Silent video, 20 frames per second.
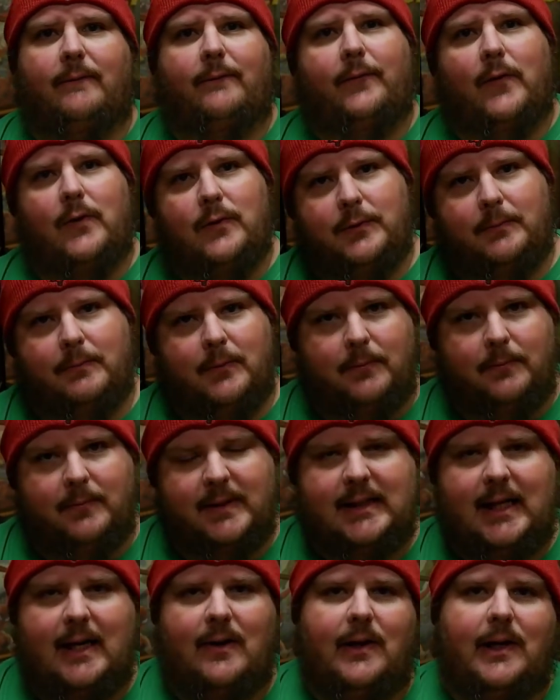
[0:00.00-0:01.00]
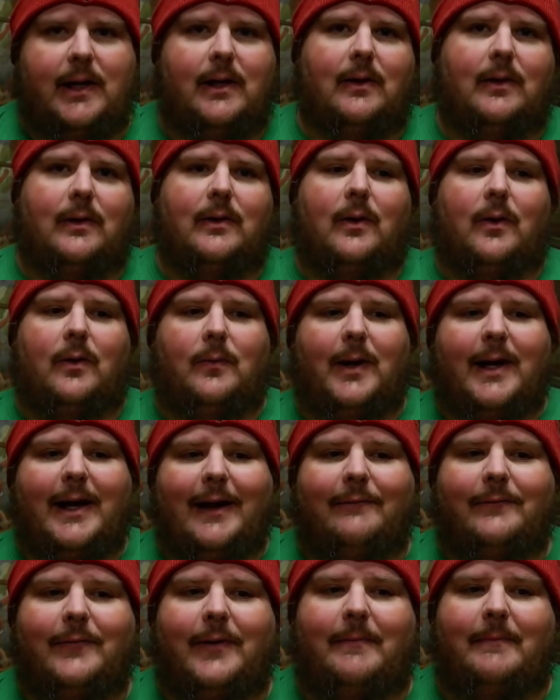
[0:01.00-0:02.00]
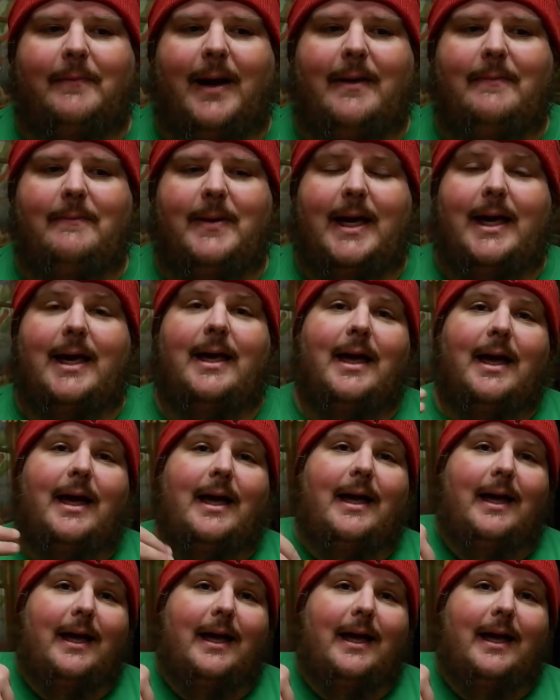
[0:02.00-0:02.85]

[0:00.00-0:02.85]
foldable material or whatever it might be.